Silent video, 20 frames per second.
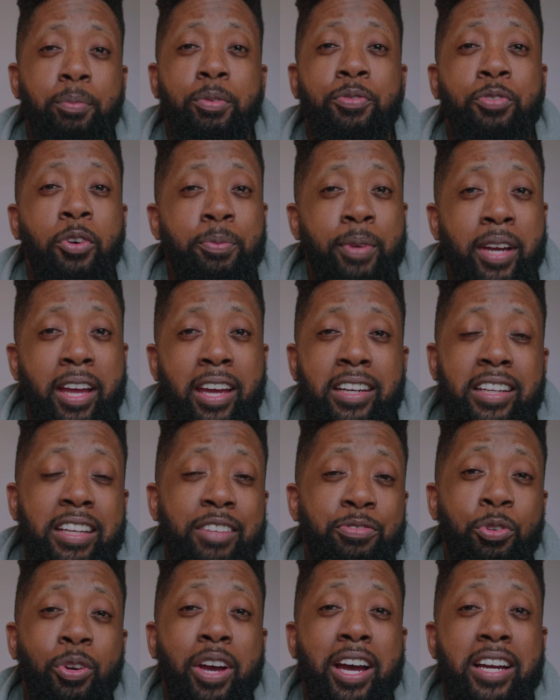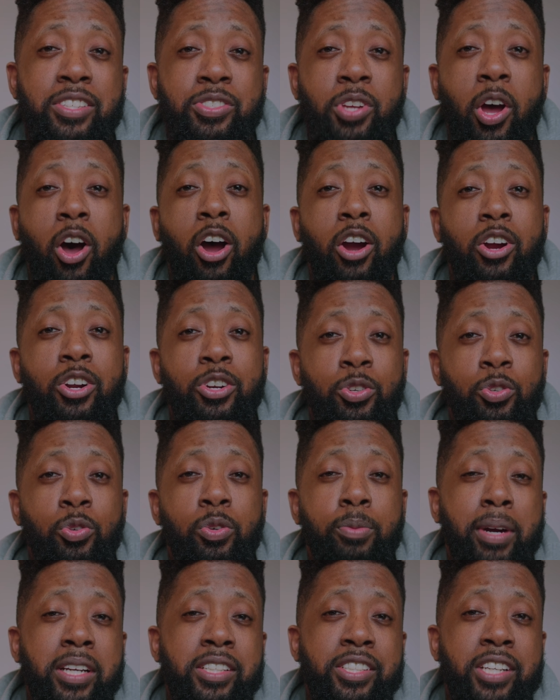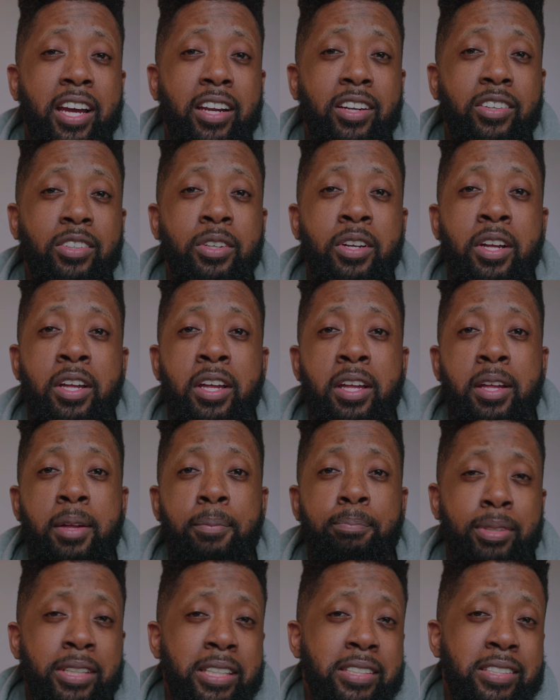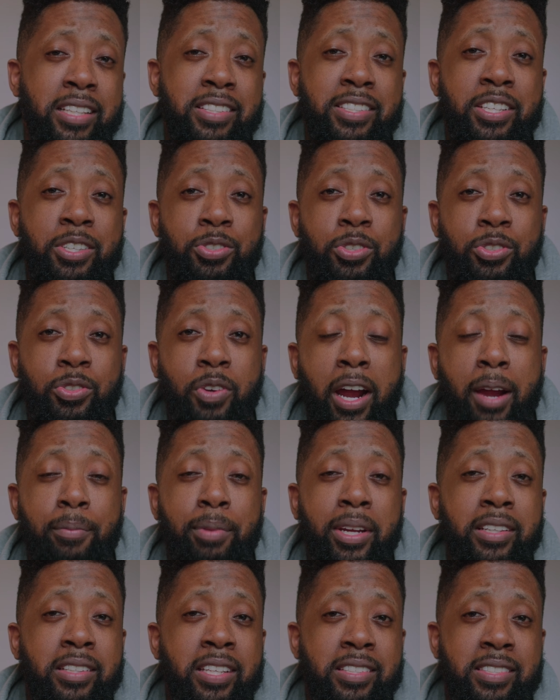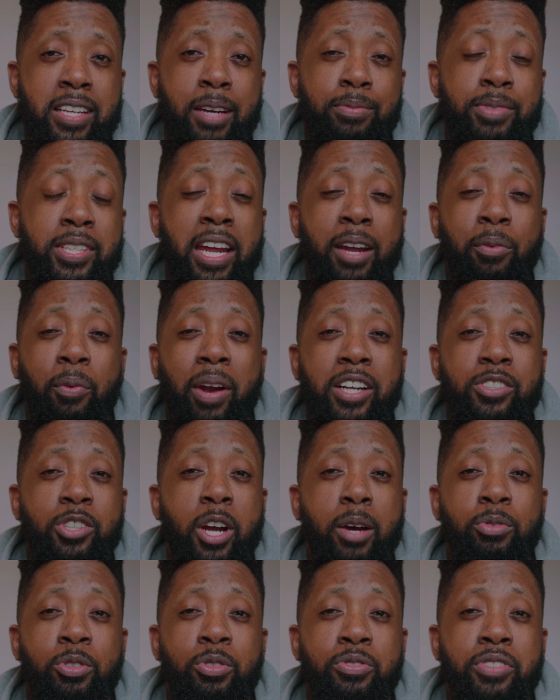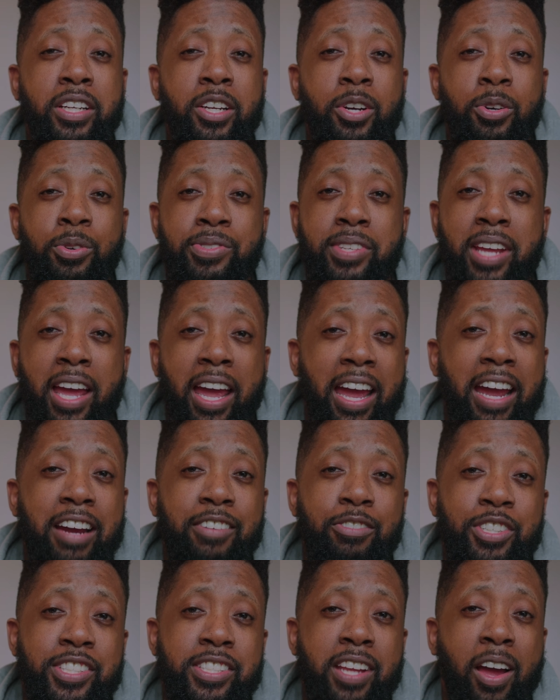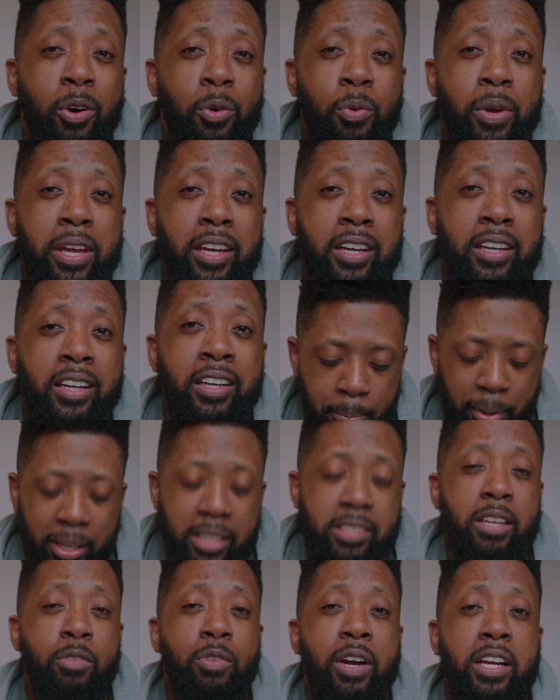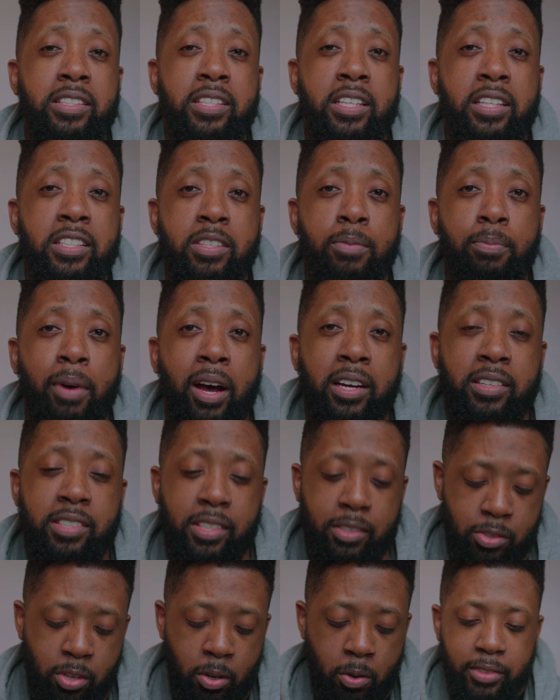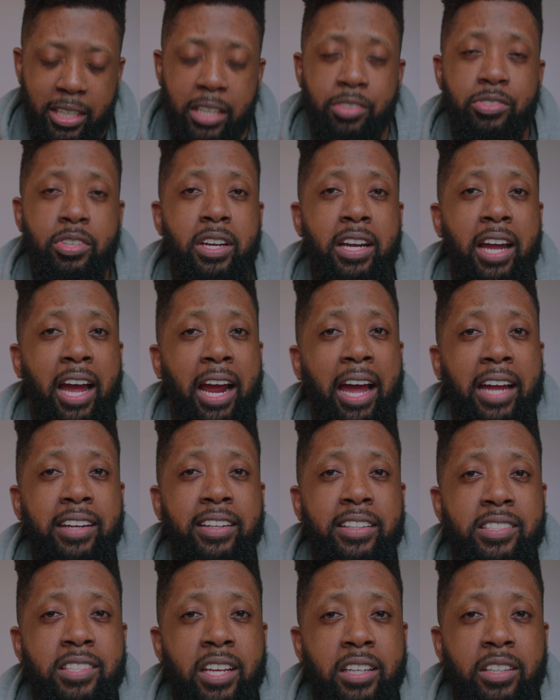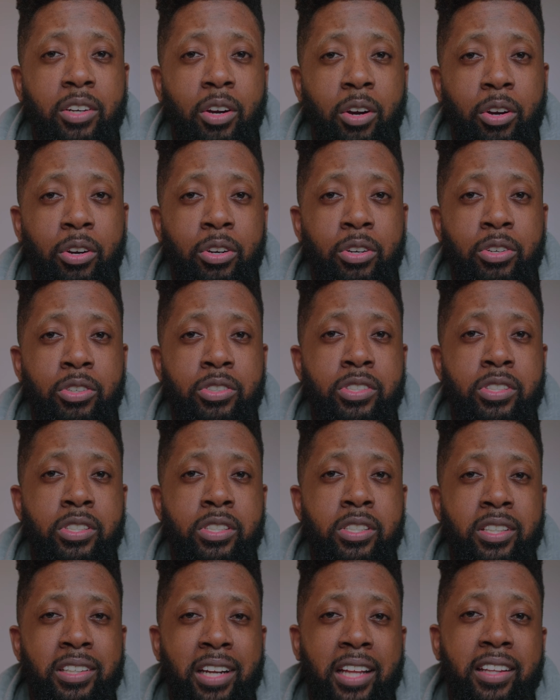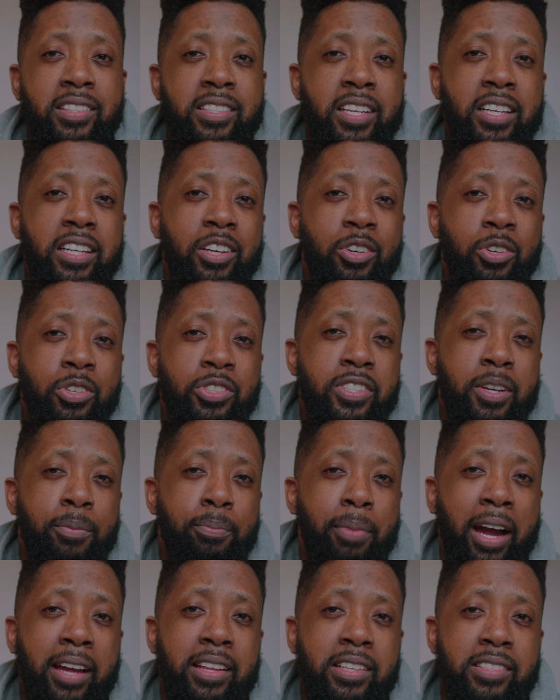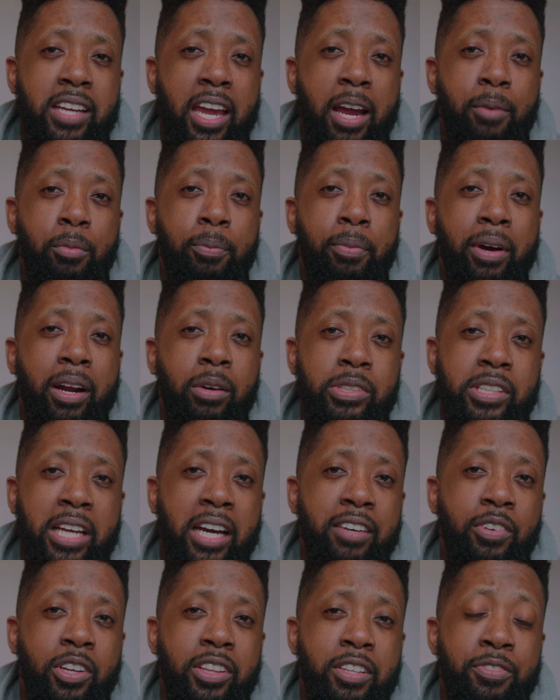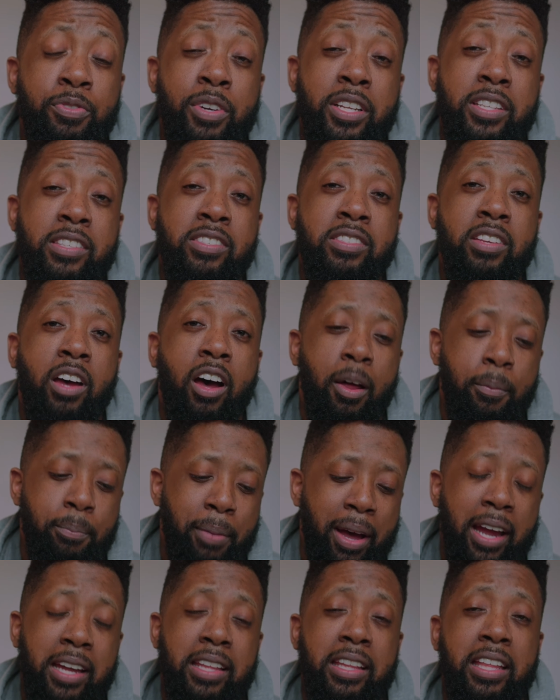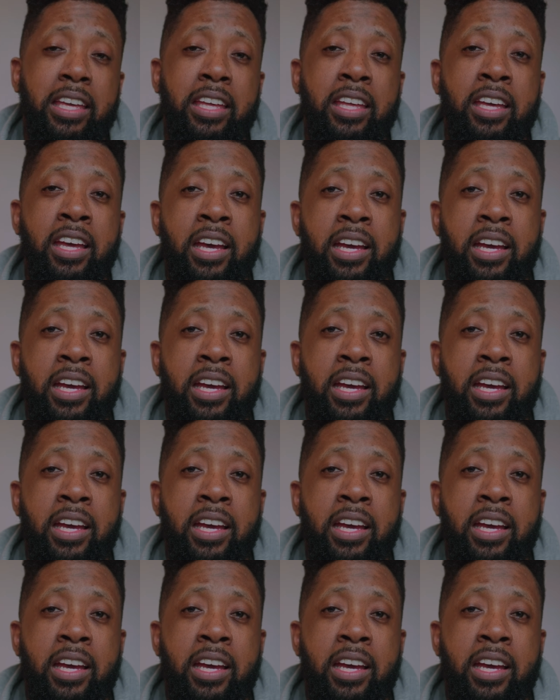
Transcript: before we begin, if you guys are new to my channel, please consider subscribing to stay up to date when I drop new videos every single week. But let's get right into this unboxing. So yesterday I had the sudden urge, not the sudden urge to buy this camera, but I was kind of on the fence on buying the